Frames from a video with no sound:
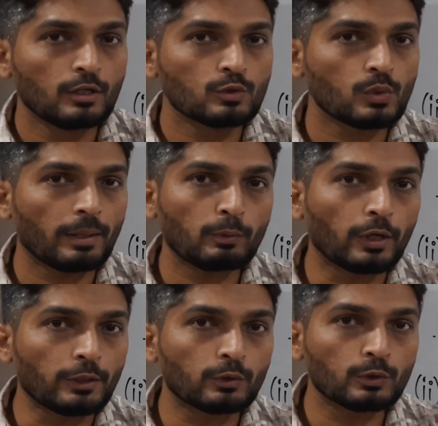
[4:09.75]
So I'm
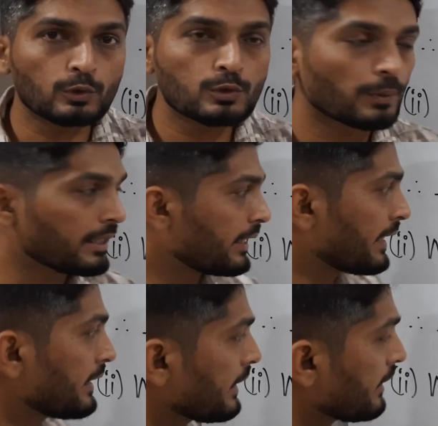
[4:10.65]
going to use one
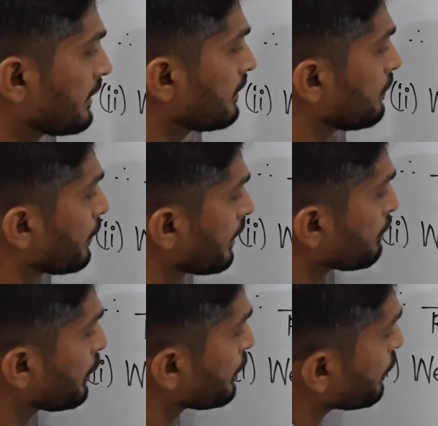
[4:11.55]
technique. What
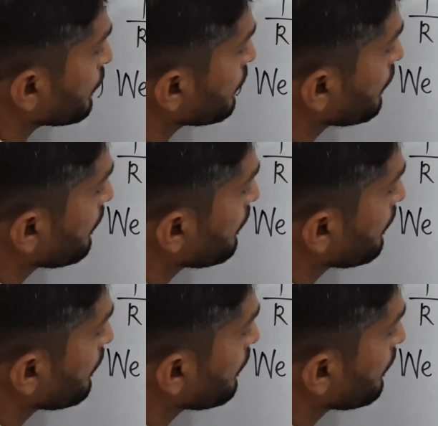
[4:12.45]
I'm going to do?